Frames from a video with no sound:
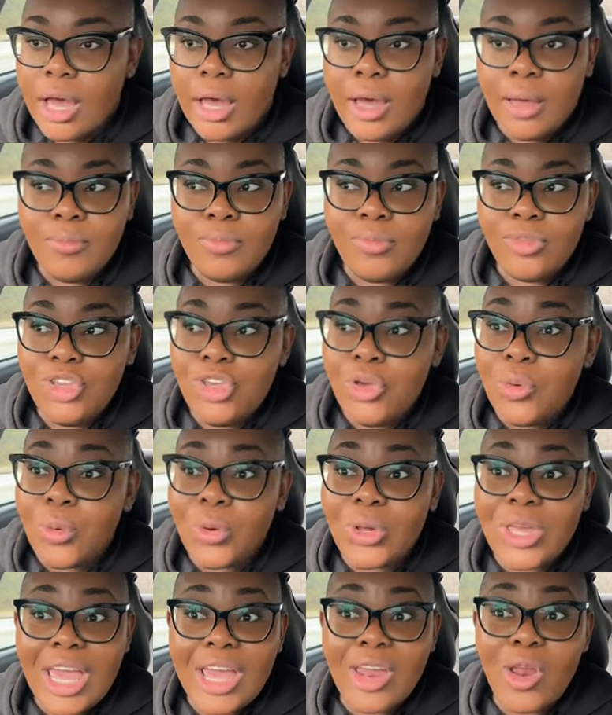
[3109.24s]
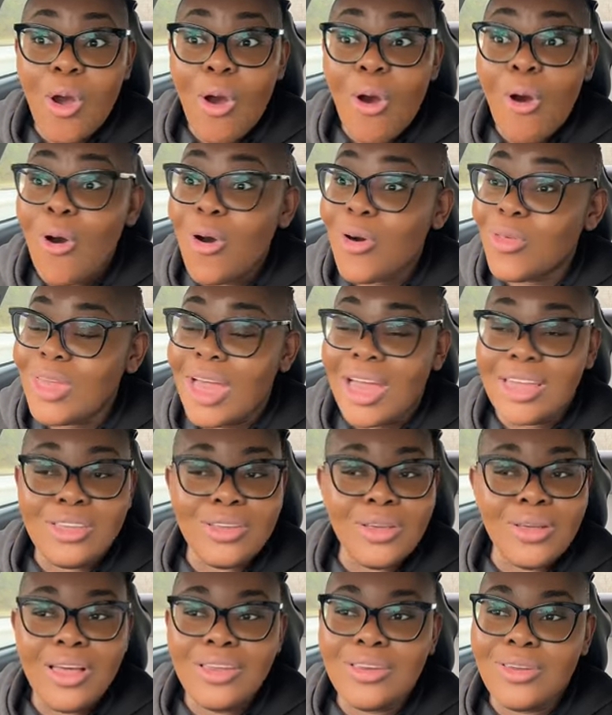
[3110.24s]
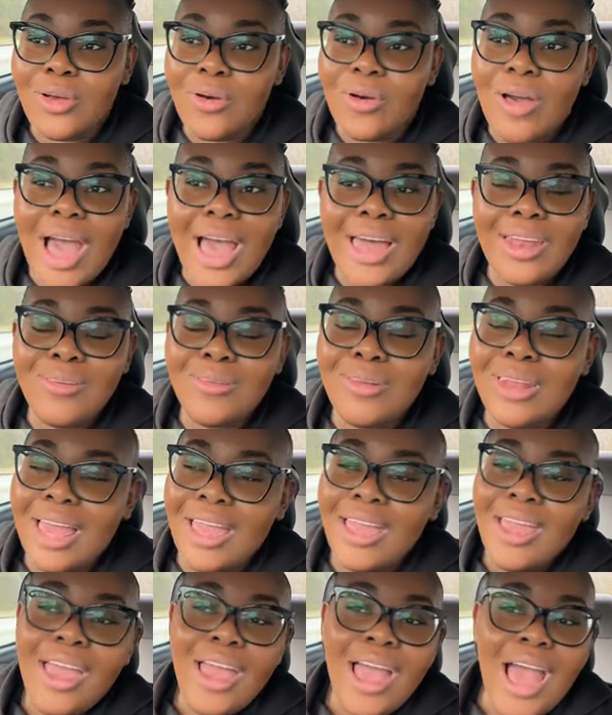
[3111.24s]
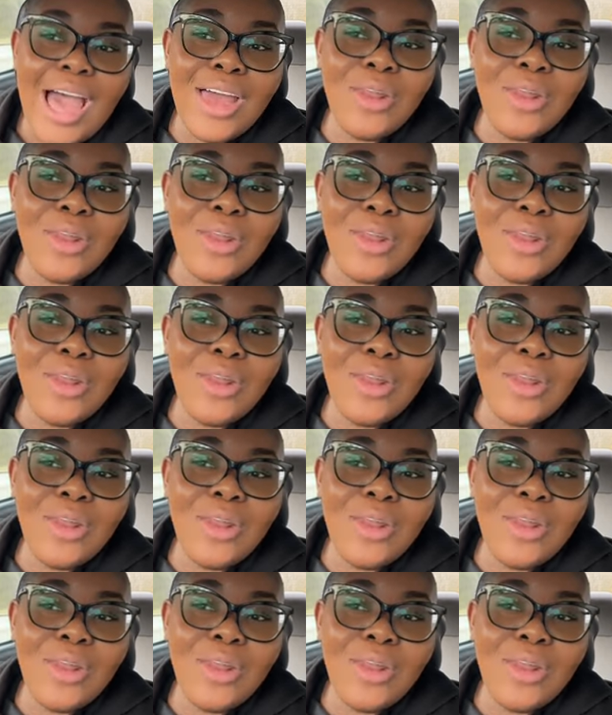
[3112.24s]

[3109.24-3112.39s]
Um, you will get all, y'all know, I don't like,